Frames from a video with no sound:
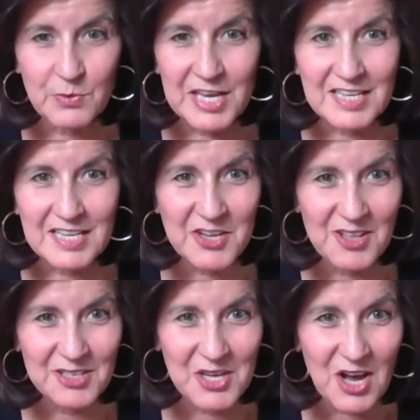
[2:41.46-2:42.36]
so we had to
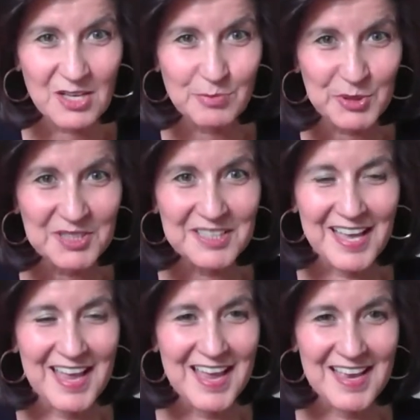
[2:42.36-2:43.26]
call an
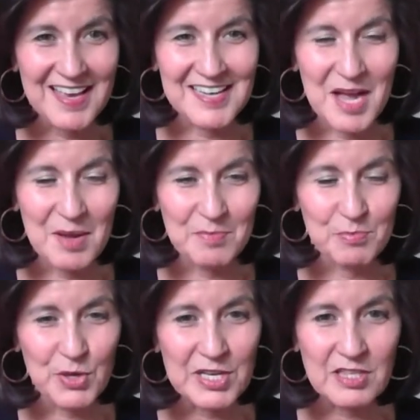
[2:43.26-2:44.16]
audible and
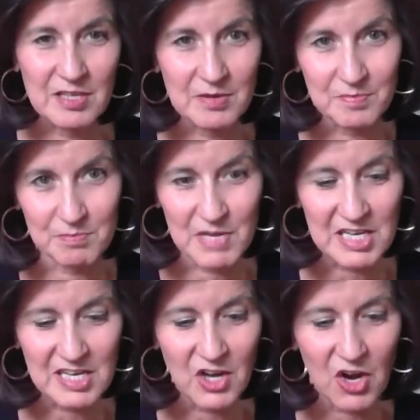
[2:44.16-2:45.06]
bring the
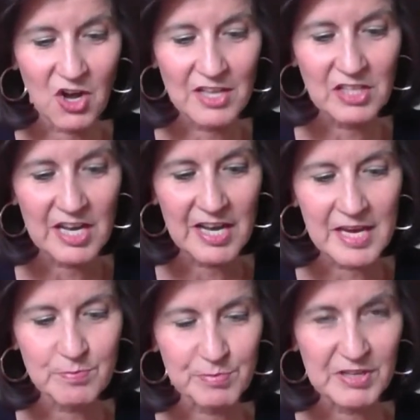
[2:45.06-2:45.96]
meeting
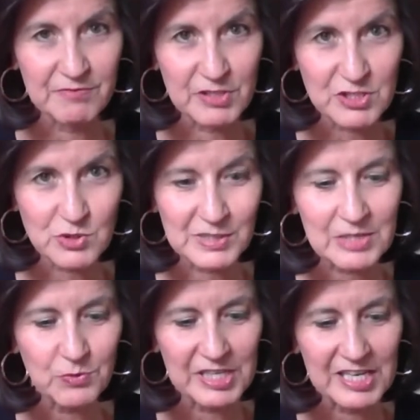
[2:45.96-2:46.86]
online. But
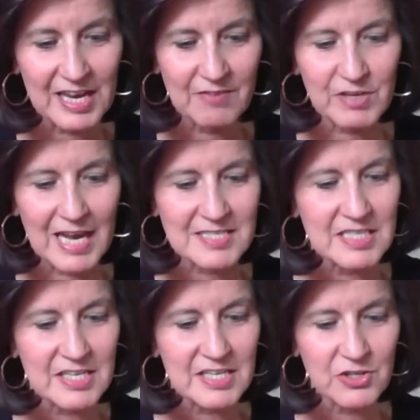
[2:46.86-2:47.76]
virtually, we have
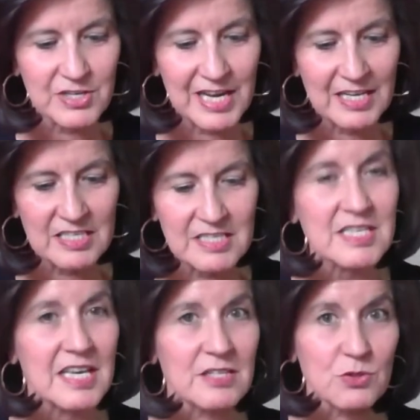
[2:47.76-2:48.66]
Cassidy
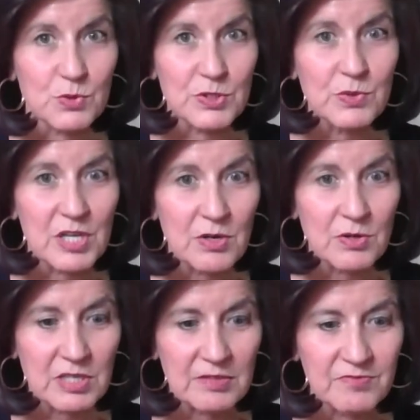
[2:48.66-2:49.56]
Hernandez and Drew
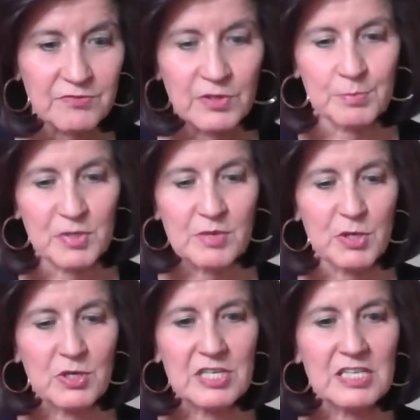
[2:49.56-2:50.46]
Yoakum from
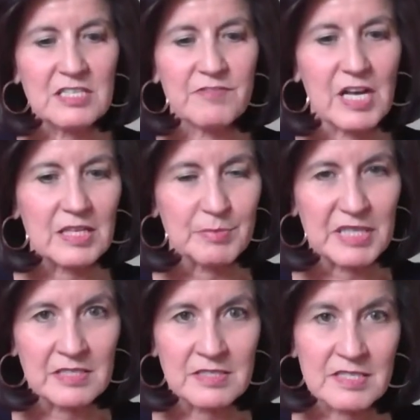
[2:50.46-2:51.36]
Community
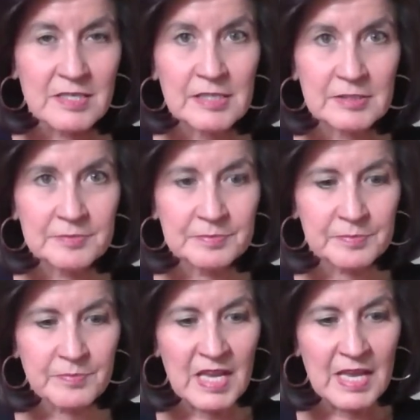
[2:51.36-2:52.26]
Development.
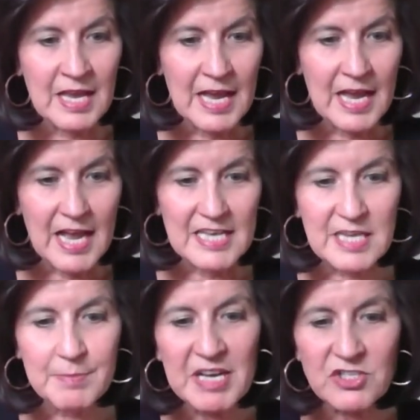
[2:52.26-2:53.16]

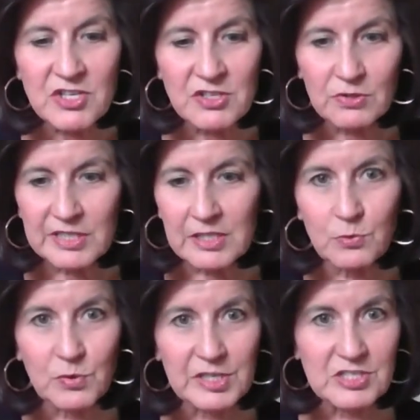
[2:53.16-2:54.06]
As I mentioned
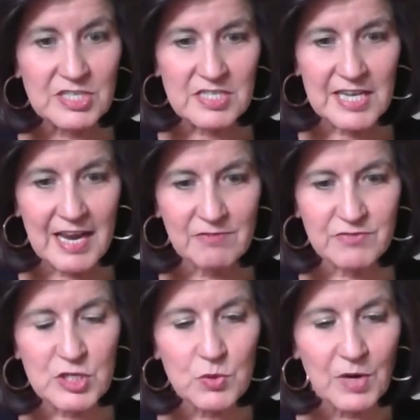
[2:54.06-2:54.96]
earlier, we just
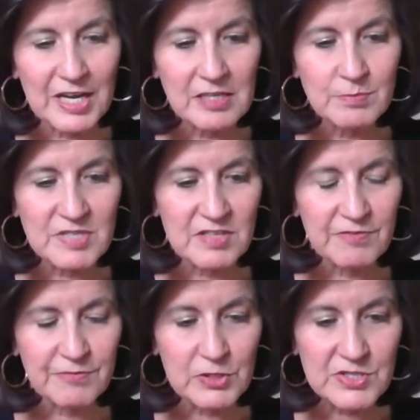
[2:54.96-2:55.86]
have two
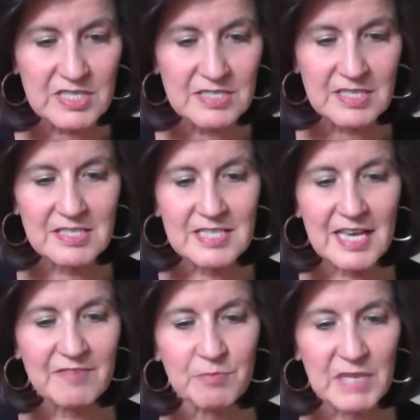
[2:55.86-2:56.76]
items. The first is a
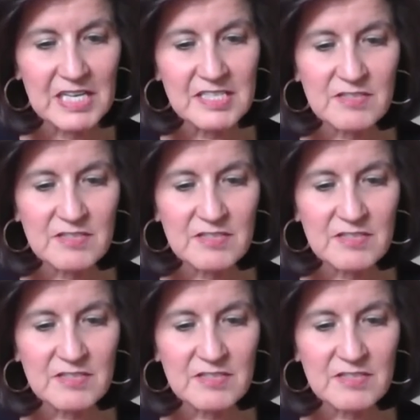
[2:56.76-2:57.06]
set of